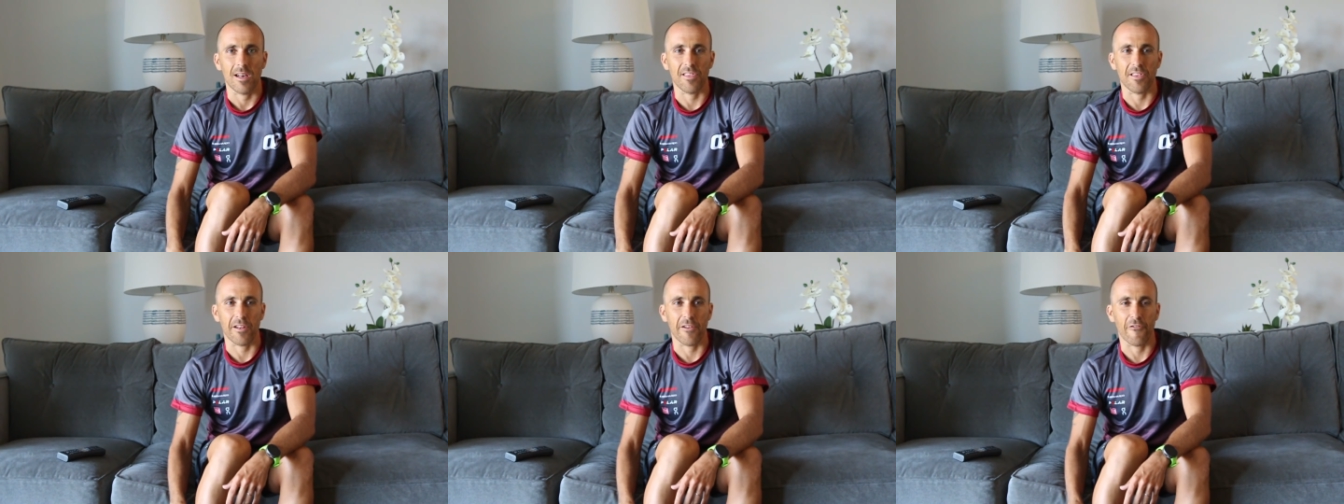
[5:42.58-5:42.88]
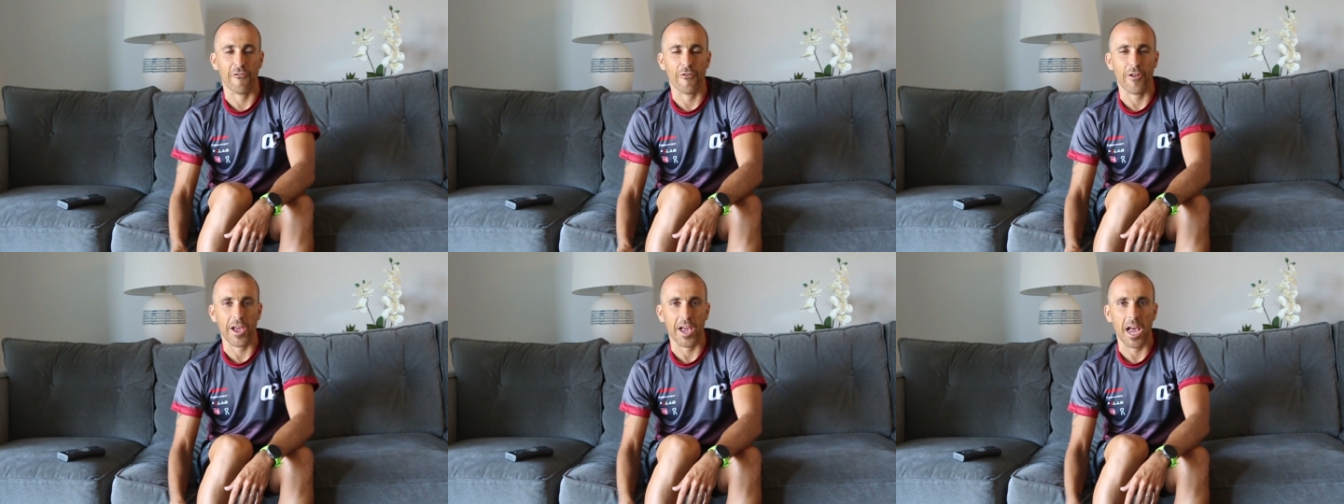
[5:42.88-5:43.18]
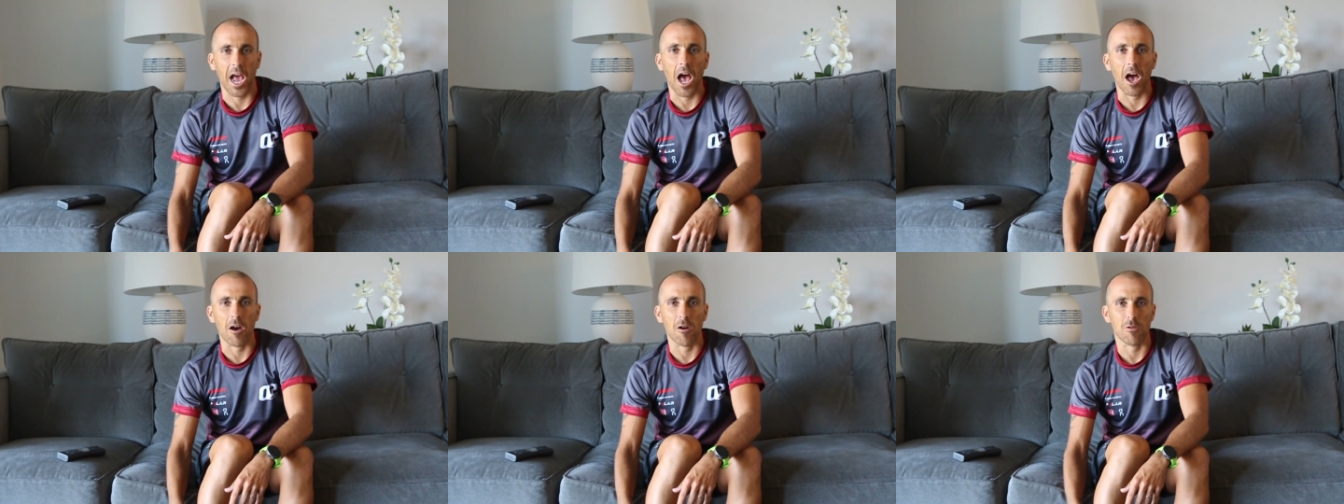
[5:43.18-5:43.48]
I didn't
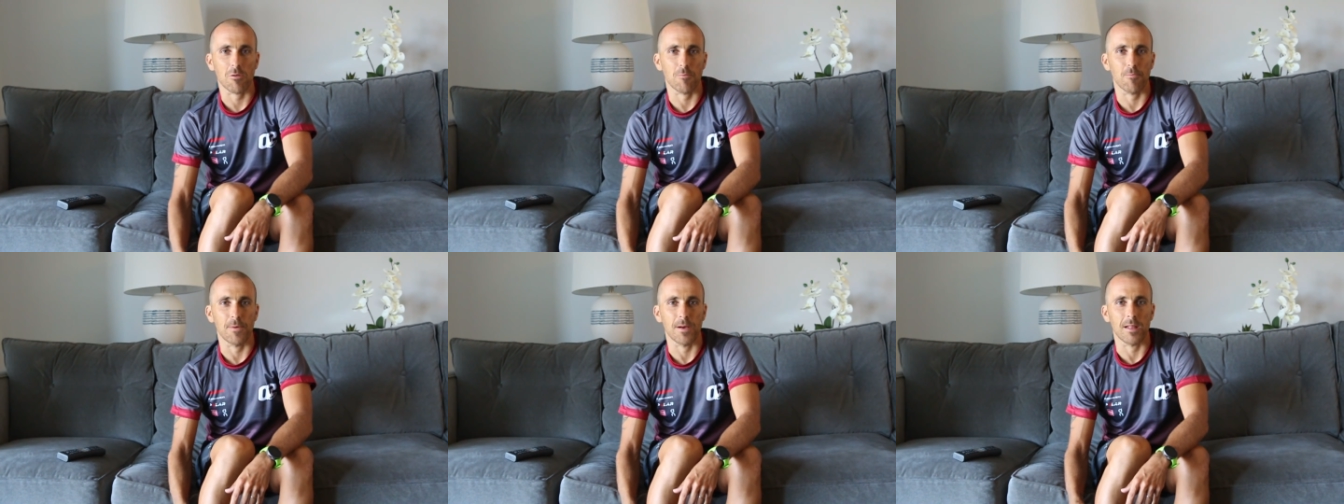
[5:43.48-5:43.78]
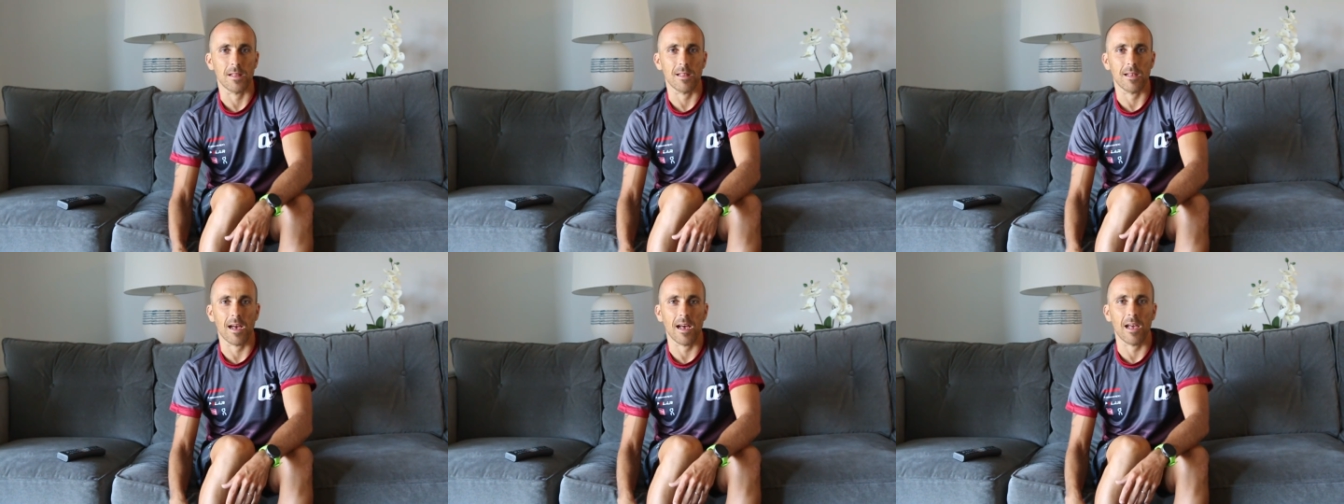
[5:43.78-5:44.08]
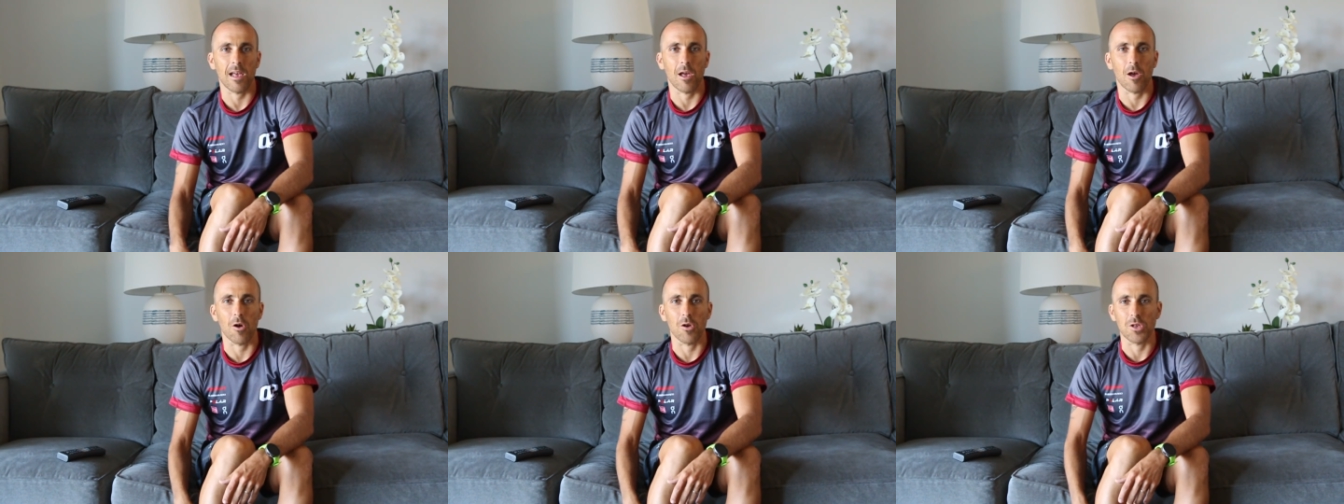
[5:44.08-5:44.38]
freak out, but
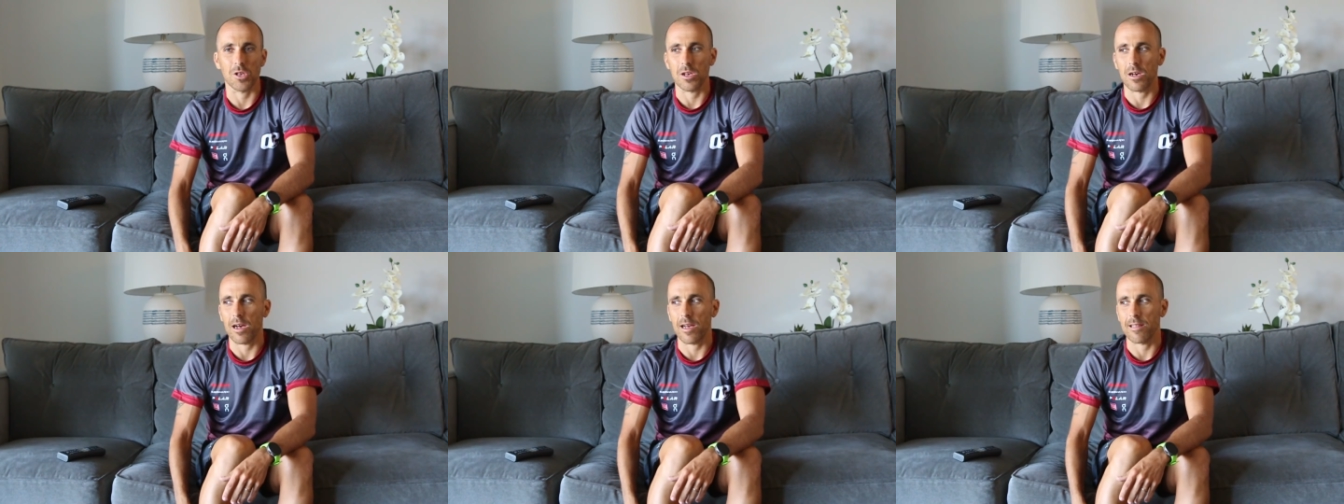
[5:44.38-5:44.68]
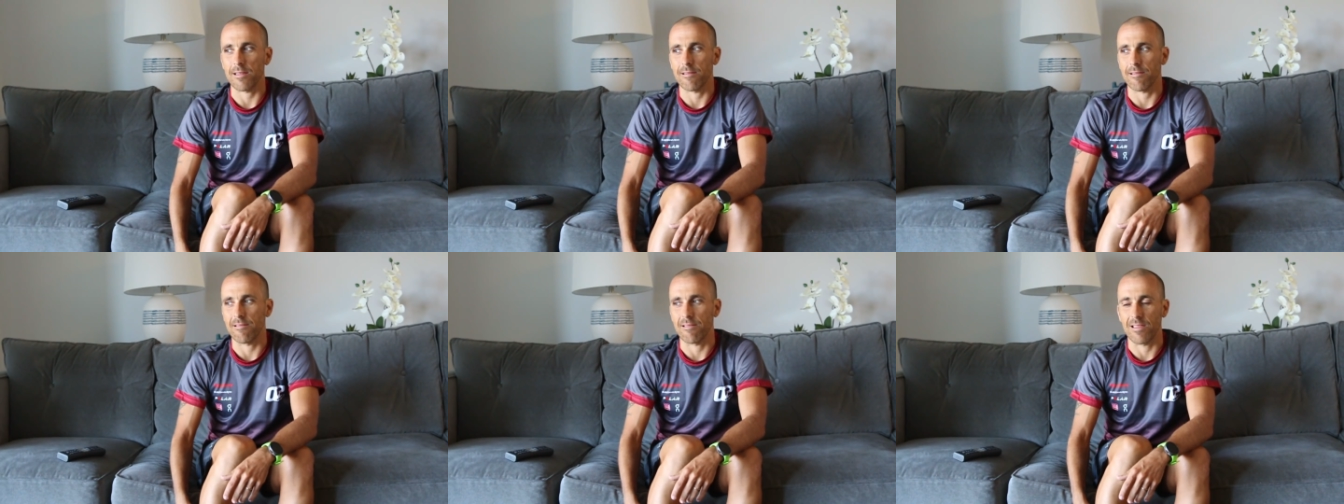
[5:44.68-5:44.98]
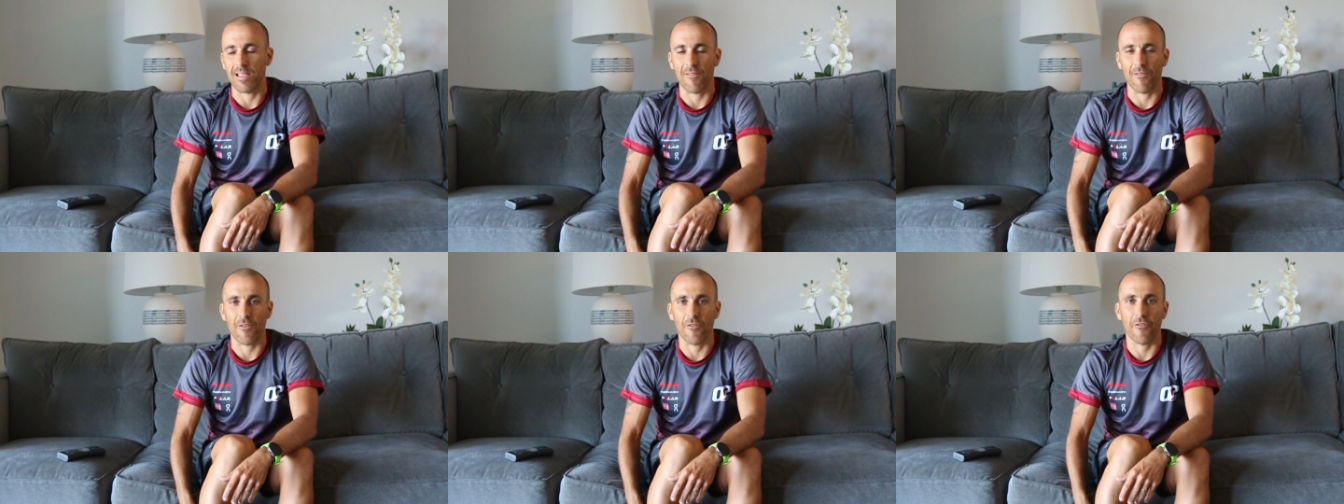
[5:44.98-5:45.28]
I
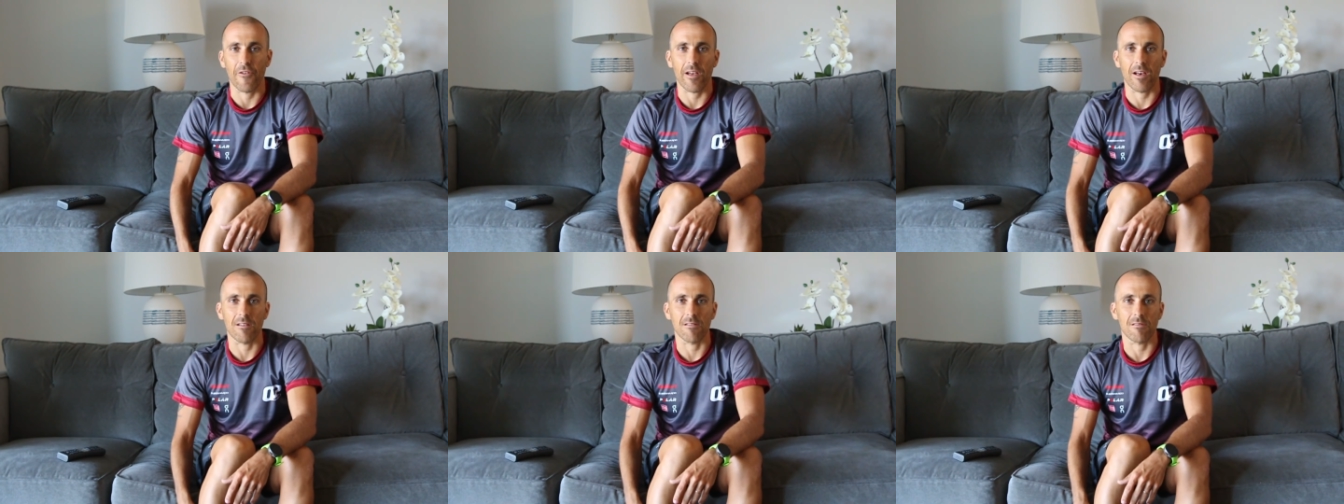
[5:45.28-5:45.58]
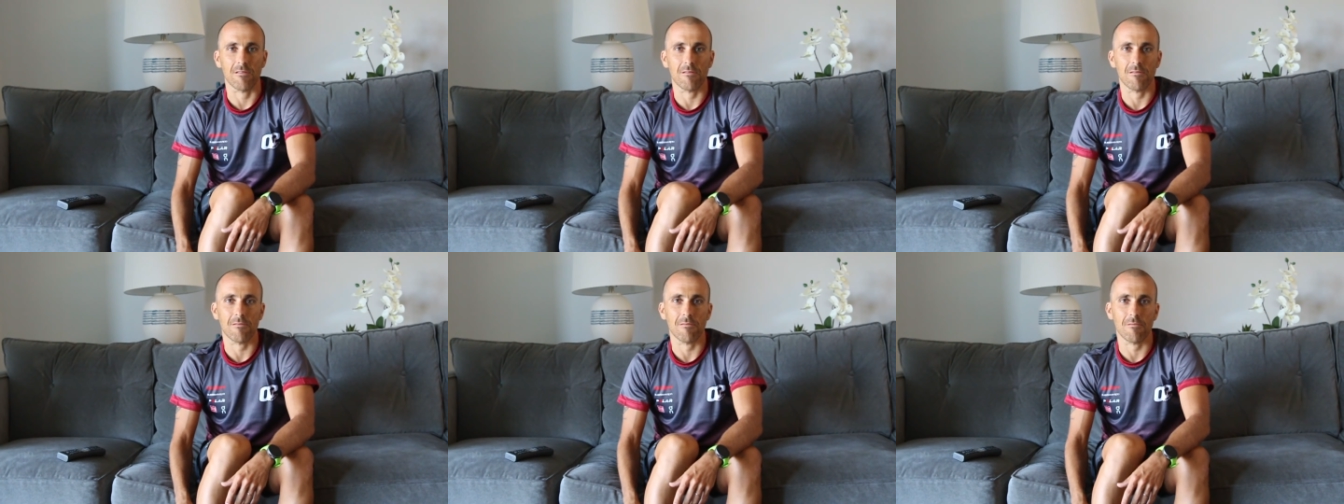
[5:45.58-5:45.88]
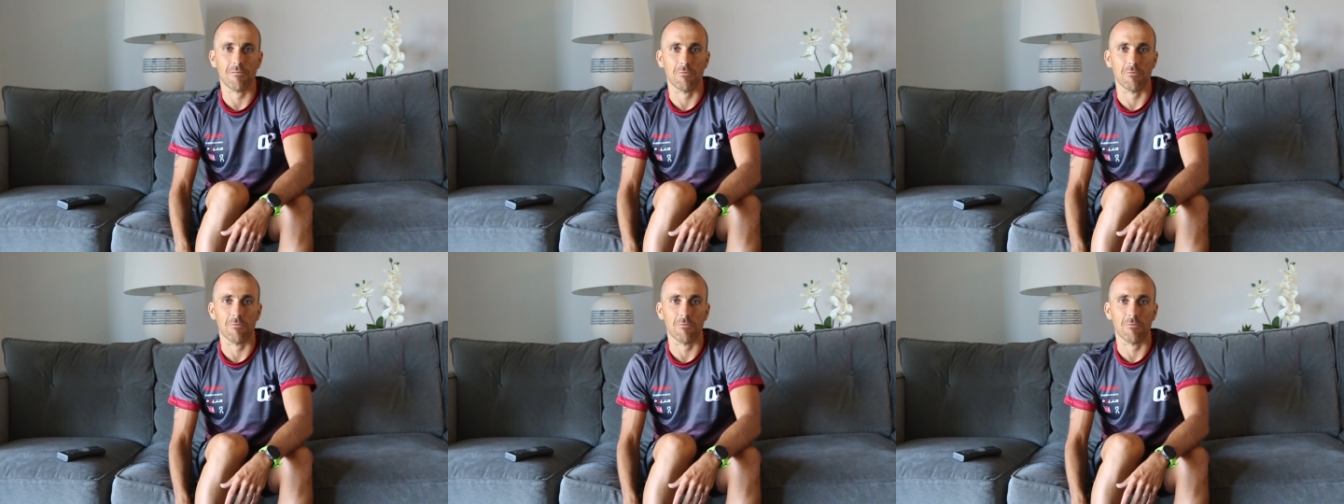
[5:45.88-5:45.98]
never felt